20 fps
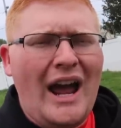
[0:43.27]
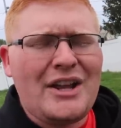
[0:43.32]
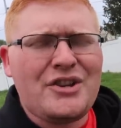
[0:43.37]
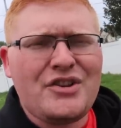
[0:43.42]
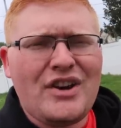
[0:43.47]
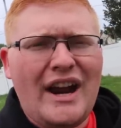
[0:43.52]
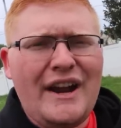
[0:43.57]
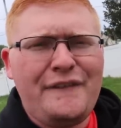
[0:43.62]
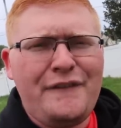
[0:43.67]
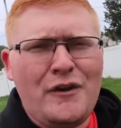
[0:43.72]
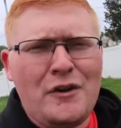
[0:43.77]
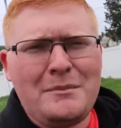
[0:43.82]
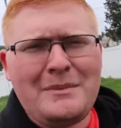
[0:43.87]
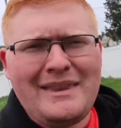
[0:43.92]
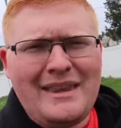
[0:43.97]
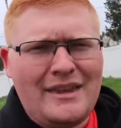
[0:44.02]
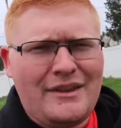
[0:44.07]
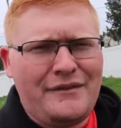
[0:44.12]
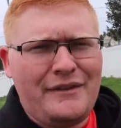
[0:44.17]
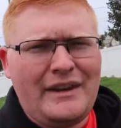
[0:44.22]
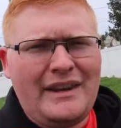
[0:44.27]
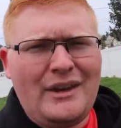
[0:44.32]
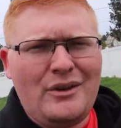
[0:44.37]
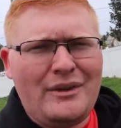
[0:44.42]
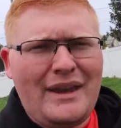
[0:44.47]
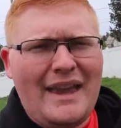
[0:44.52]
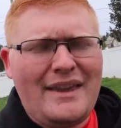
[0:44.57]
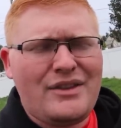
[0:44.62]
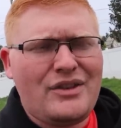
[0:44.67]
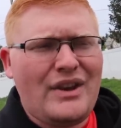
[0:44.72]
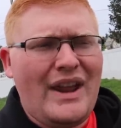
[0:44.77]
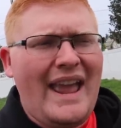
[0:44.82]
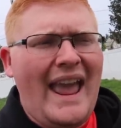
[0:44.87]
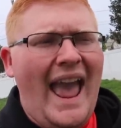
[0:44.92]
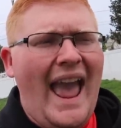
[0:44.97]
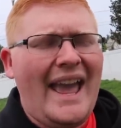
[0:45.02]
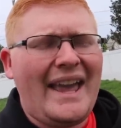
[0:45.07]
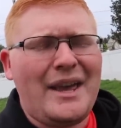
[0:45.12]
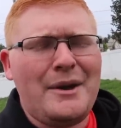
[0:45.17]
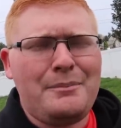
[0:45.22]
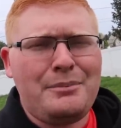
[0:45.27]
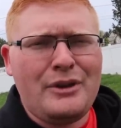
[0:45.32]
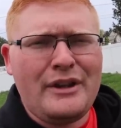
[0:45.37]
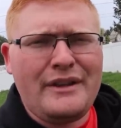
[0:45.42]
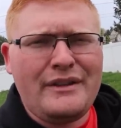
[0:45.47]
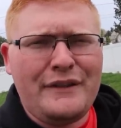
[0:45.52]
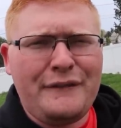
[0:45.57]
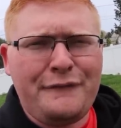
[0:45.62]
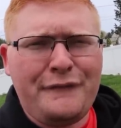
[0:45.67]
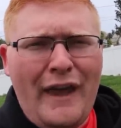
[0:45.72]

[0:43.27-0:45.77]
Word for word: I tried filming this video yesterday and completely